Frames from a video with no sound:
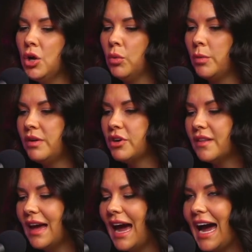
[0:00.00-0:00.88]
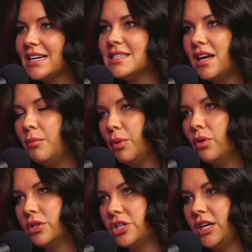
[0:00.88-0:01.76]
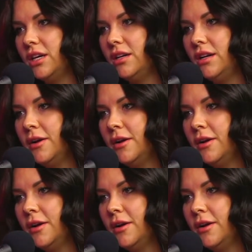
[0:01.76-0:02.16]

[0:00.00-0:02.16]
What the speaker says: When we've got the asset portion,